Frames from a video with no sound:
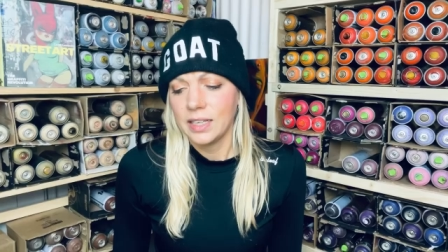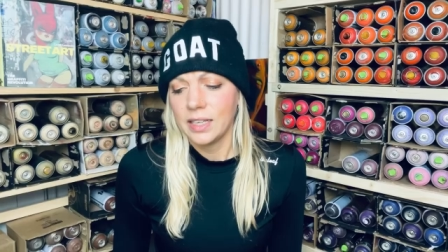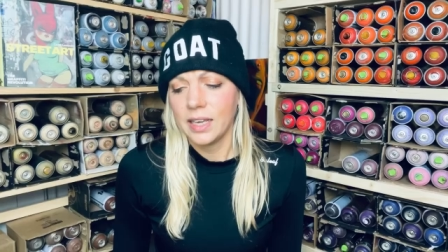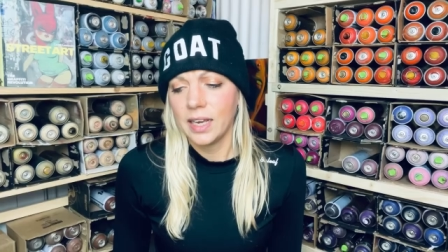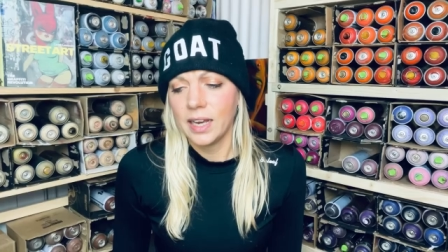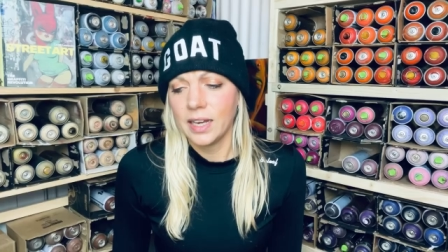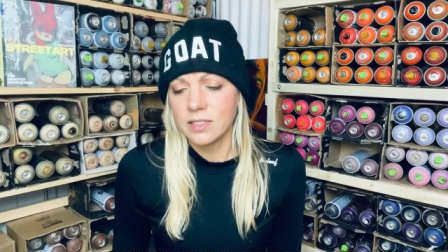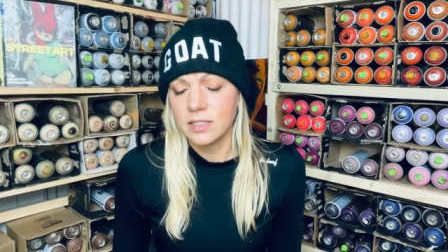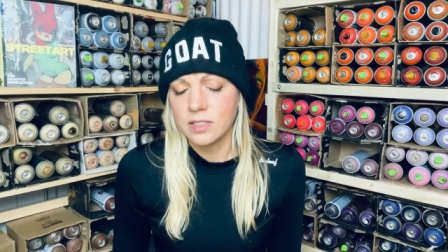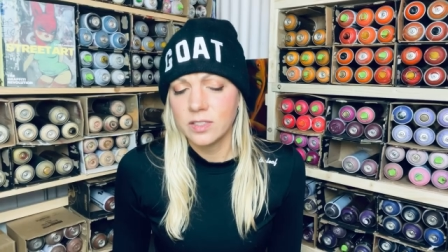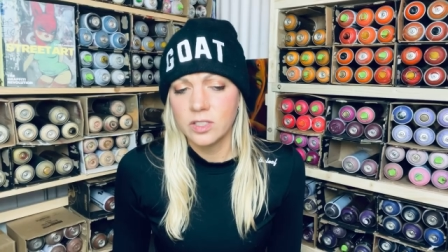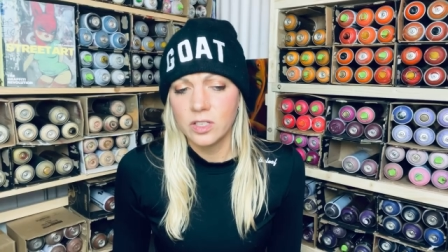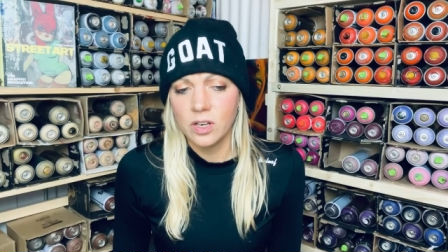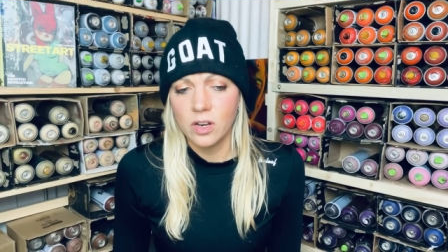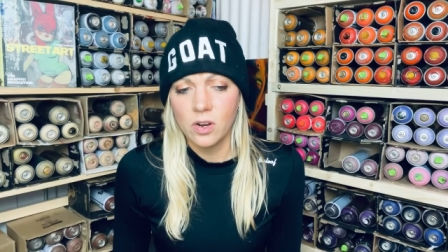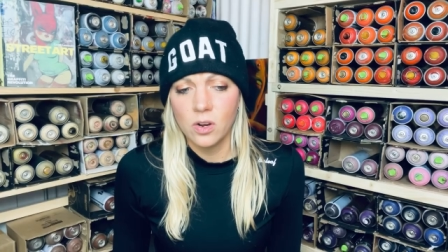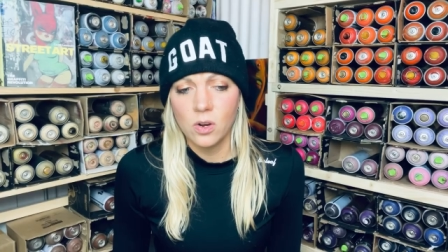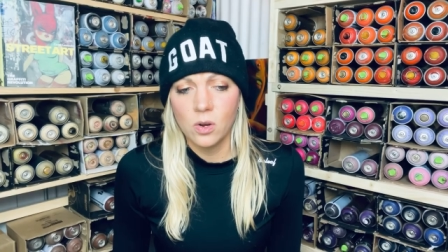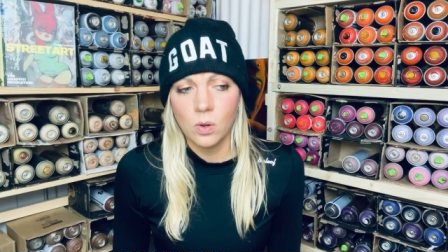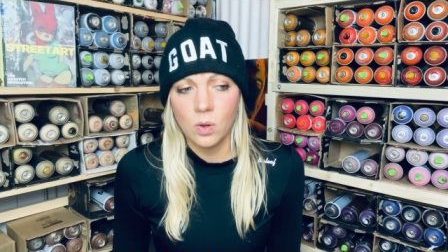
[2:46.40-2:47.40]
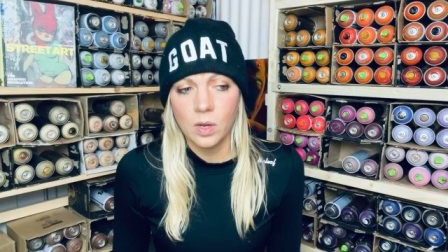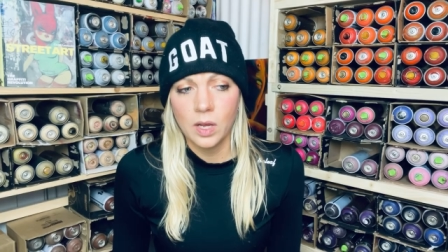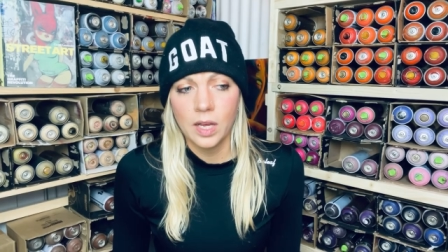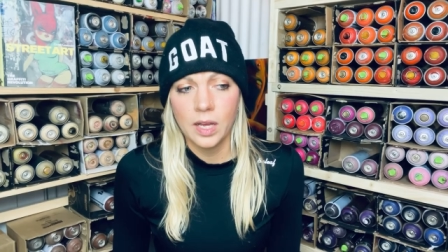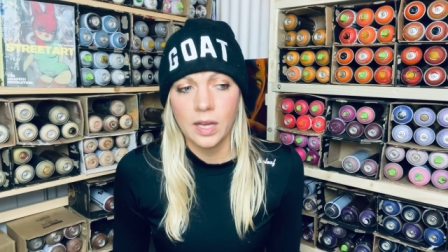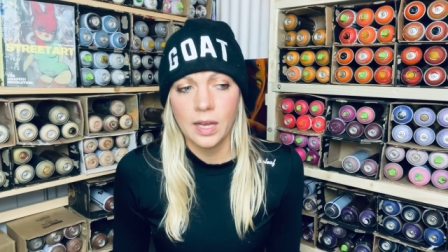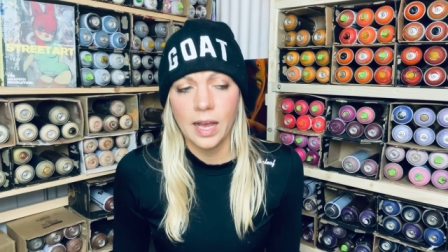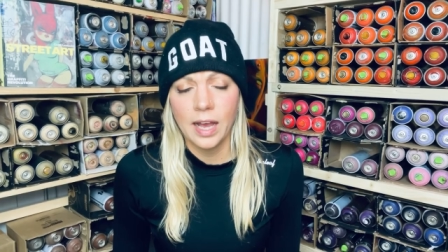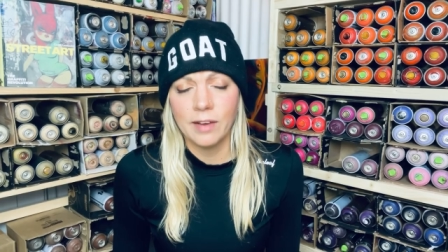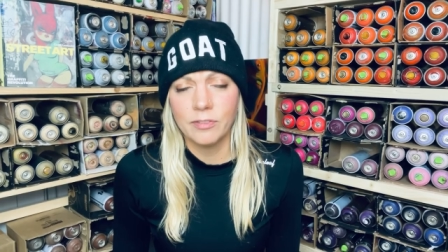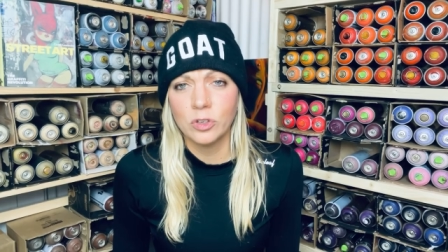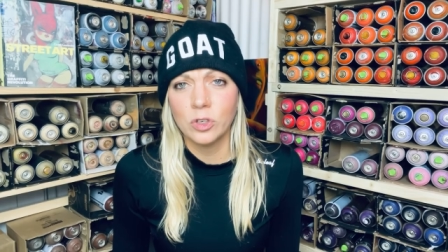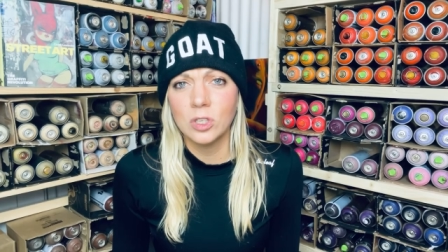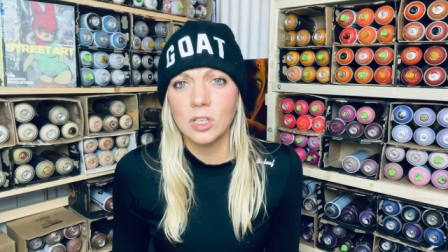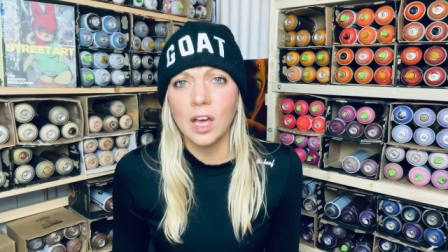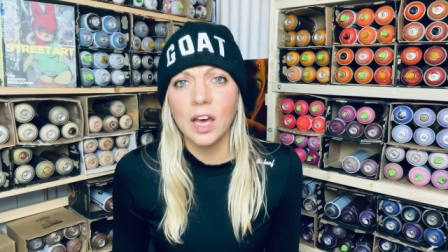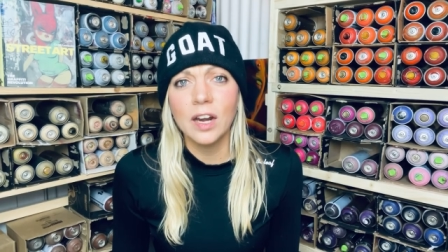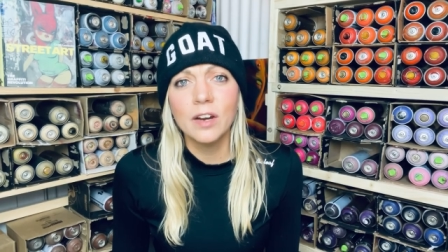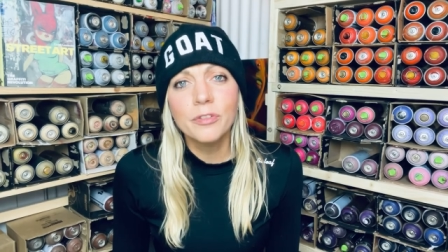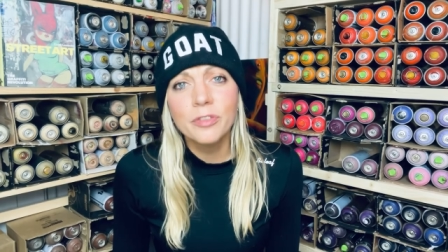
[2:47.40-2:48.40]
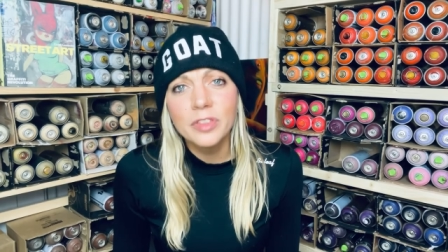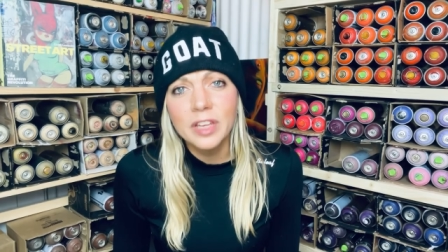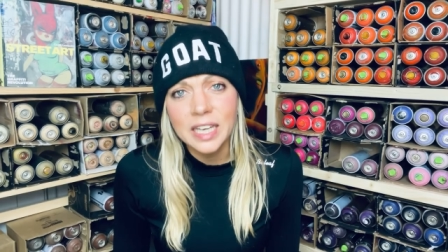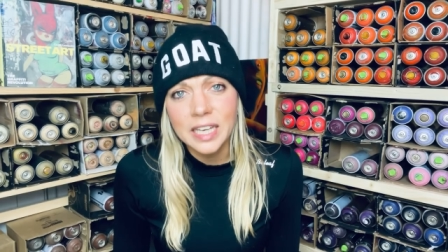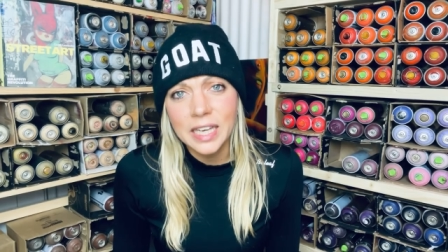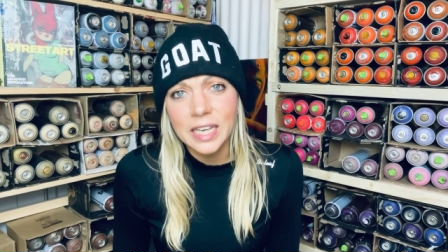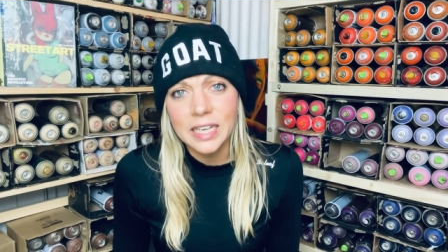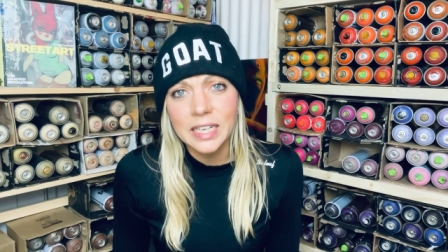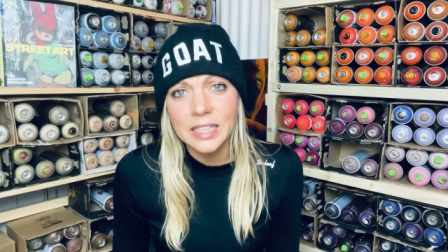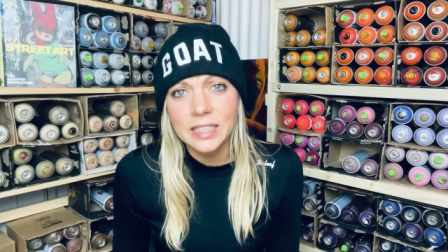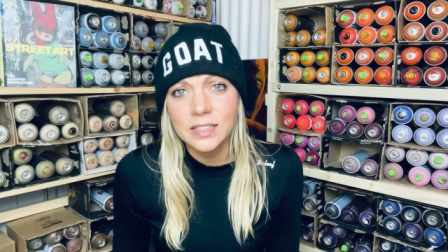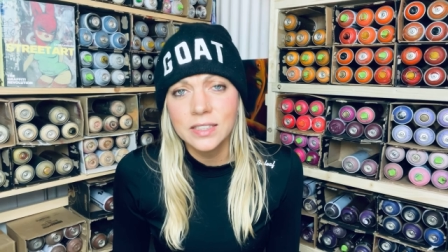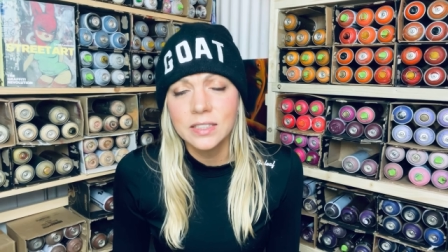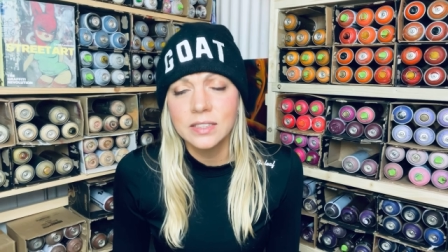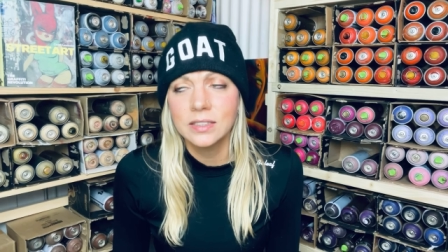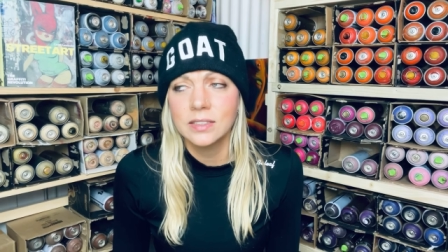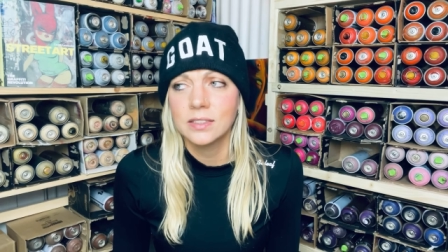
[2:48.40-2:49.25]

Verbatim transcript: yeah, so after a lot of thinking